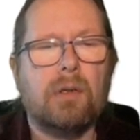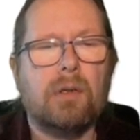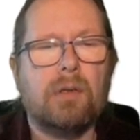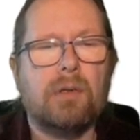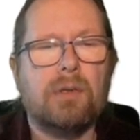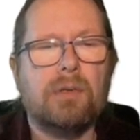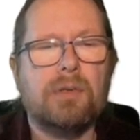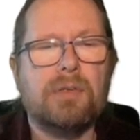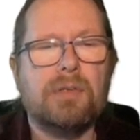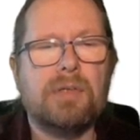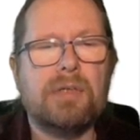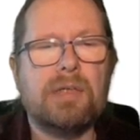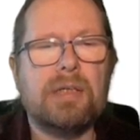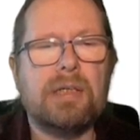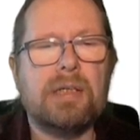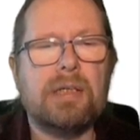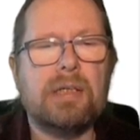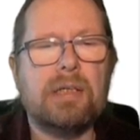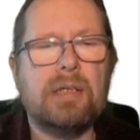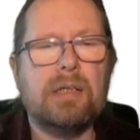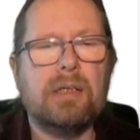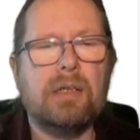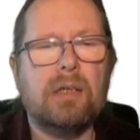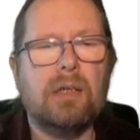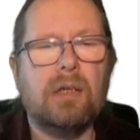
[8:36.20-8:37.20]

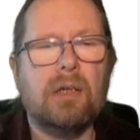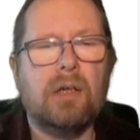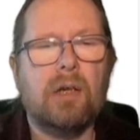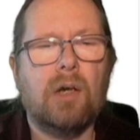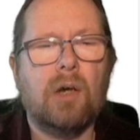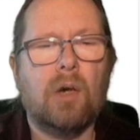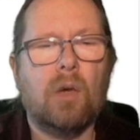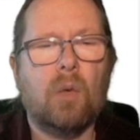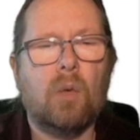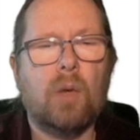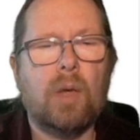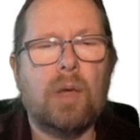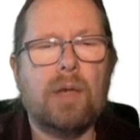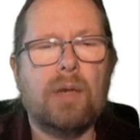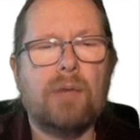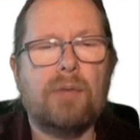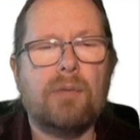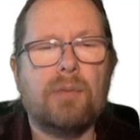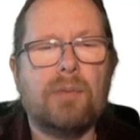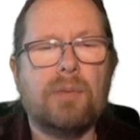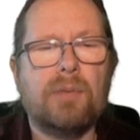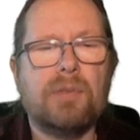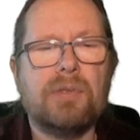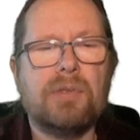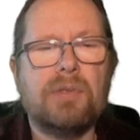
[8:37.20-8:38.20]
z away
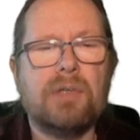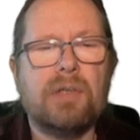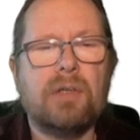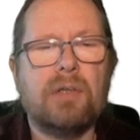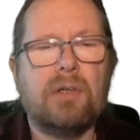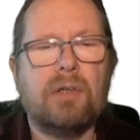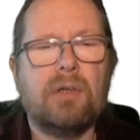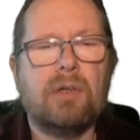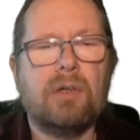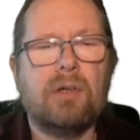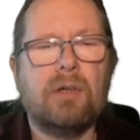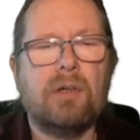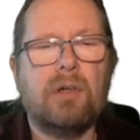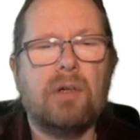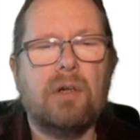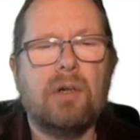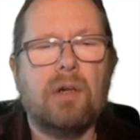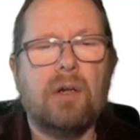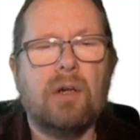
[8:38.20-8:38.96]
from a cylinder